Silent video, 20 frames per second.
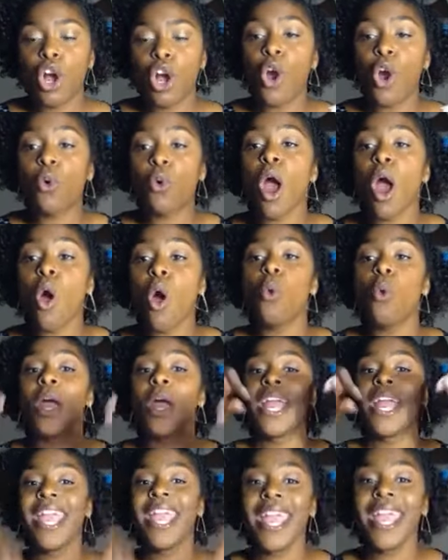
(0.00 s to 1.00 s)
Grow
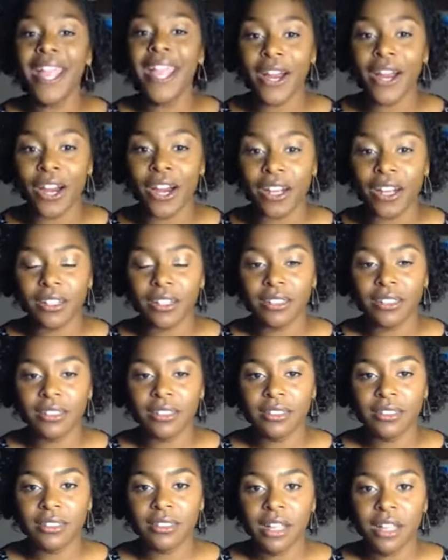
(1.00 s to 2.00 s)
here.
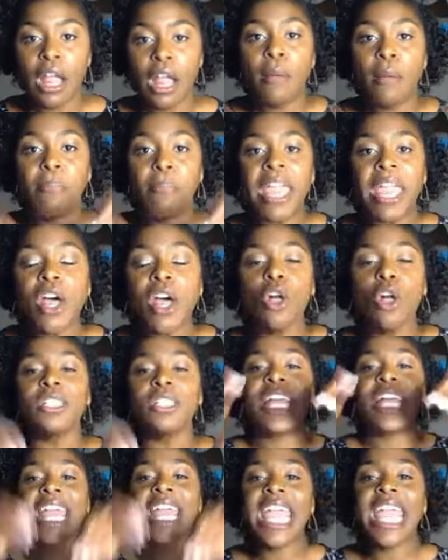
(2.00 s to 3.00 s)

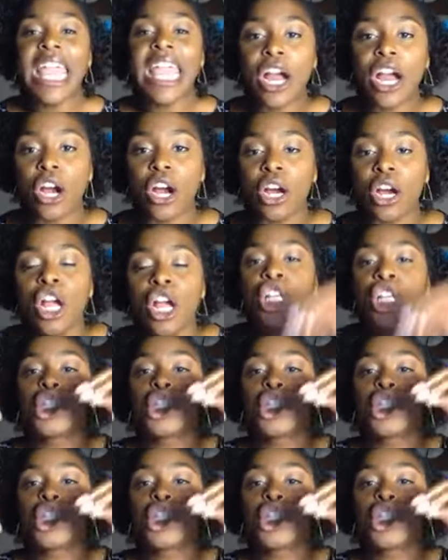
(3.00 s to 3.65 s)
Build here.